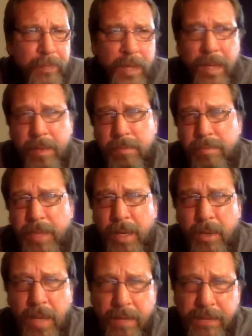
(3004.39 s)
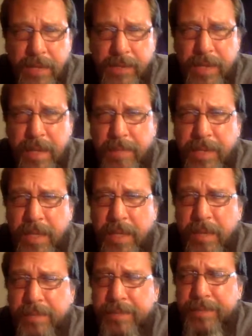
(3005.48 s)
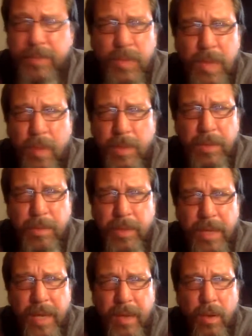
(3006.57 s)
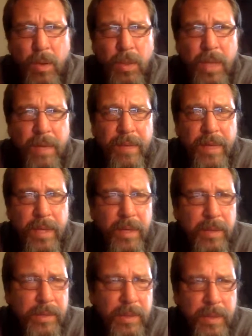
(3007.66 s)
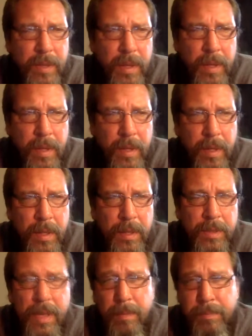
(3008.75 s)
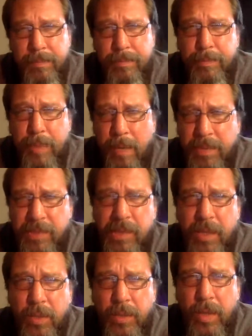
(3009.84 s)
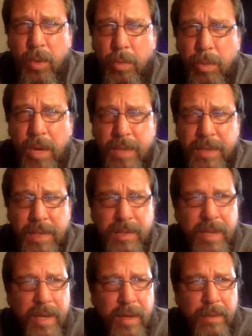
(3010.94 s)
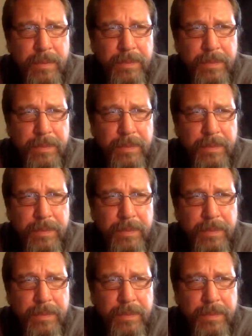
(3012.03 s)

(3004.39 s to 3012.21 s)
And then, life just steps in. So I wasn't putting out a whole lot of videos. That probably slowed the whole process down.